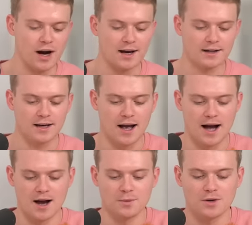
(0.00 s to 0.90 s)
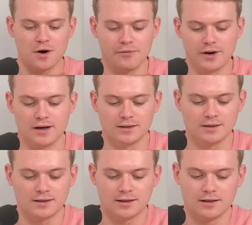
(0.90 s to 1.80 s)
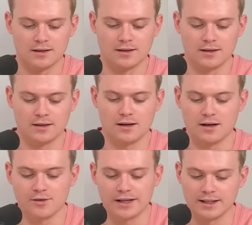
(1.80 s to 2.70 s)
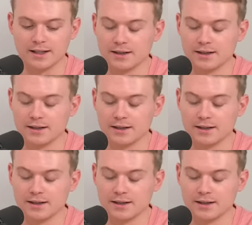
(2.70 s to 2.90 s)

Right. I will go first. Are you ready?